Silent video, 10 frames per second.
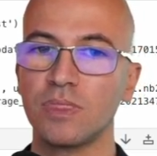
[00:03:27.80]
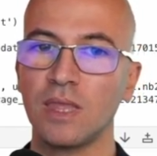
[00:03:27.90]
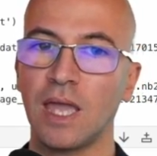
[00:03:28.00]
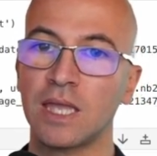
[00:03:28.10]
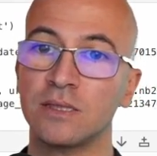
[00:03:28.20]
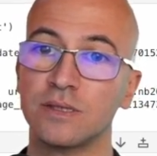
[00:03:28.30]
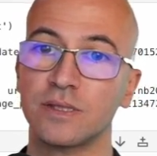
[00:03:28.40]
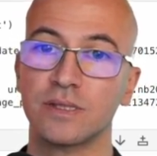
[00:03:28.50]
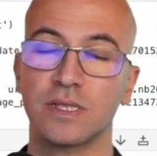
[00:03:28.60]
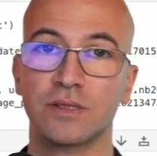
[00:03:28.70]
and this
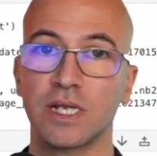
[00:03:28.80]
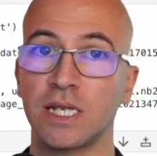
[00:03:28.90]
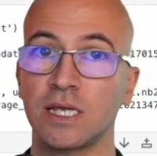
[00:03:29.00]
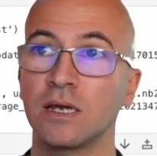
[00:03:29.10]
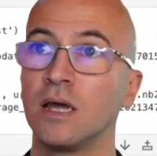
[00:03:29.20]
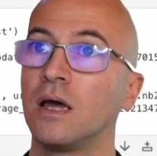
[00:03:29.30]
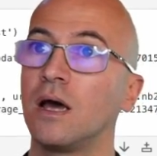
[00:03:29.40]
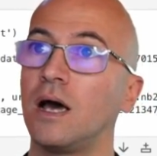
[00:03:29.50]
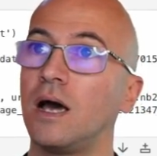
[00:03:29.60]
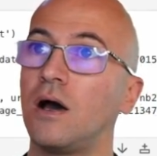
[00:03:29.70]
is the training
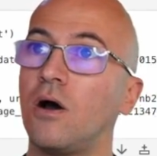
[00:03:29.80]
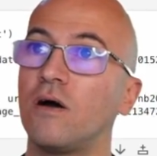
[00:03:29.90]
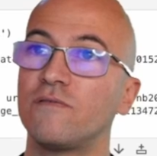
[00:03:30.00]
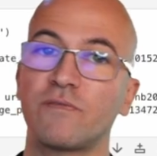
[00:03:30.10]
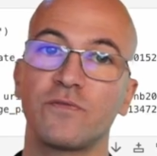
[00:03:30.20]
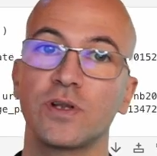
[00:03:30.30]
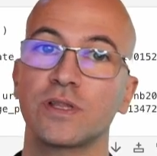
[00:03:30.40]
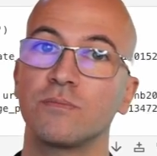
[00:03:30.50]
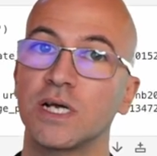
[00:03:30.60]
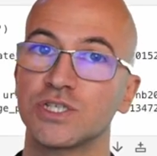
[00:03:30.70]
uh, of a first
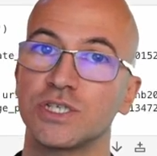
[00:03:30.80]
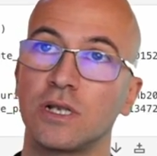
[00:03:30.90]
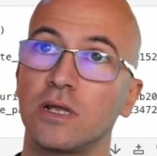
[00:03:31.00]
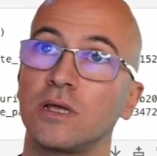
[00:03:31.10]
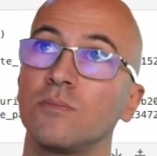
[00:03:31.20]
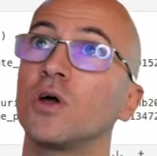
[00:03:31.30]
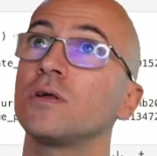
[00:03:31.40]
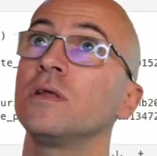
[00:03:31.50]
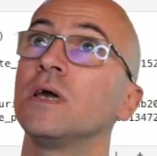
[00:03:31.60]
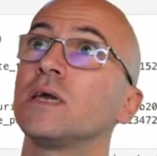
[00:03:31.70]
machine learning
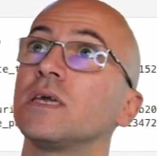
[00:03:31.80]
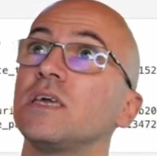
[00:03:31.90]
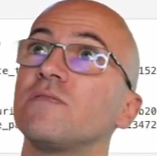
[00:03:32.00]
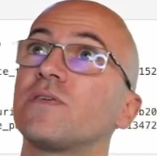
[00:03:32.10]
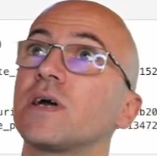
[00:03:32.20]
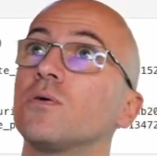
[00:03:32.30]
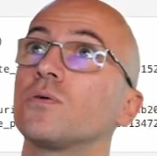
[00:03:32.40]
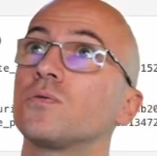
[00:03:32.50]
model. If I go to